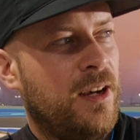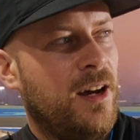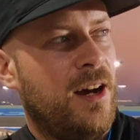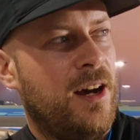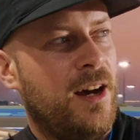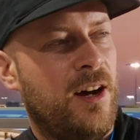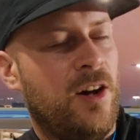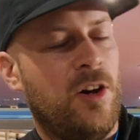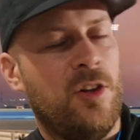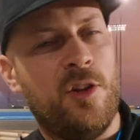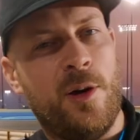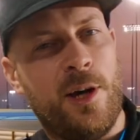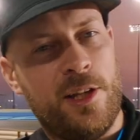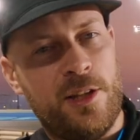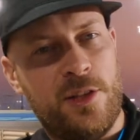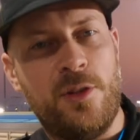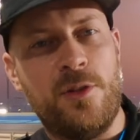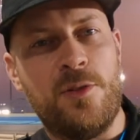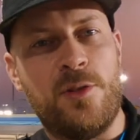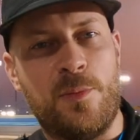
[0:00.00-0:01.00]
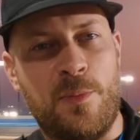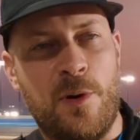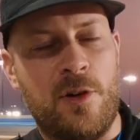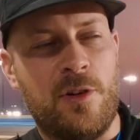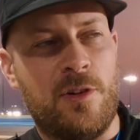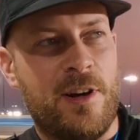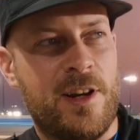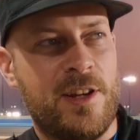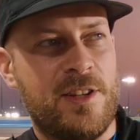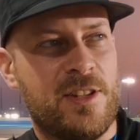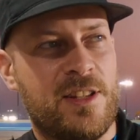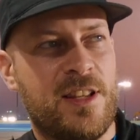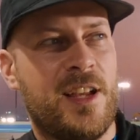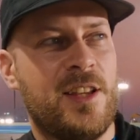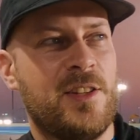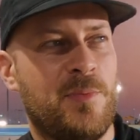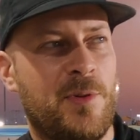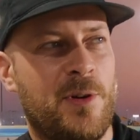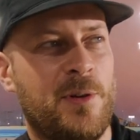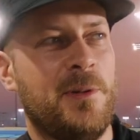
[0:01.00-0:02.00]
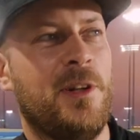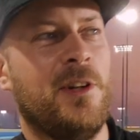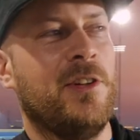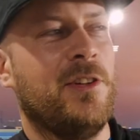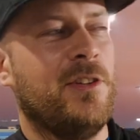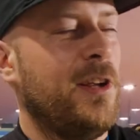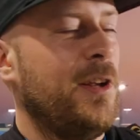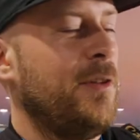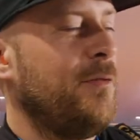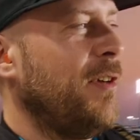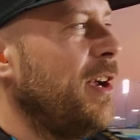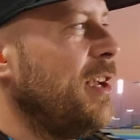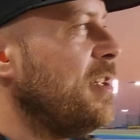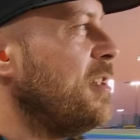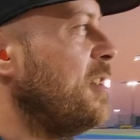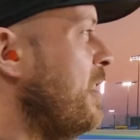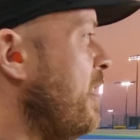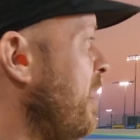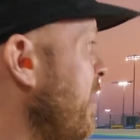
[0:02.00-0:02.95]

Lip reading: Although I use a polarizer, so that's probably not good advice.